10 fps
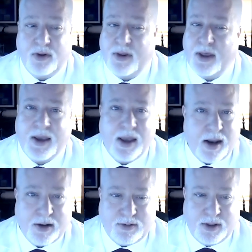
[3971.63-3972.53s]
and they
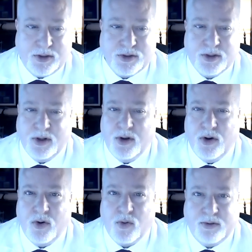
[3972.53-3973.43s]
cannot teach
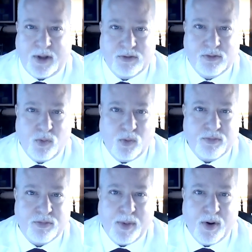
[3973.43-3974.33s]
or attend school
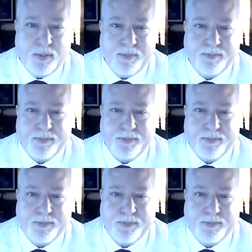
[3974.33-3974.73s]
from home.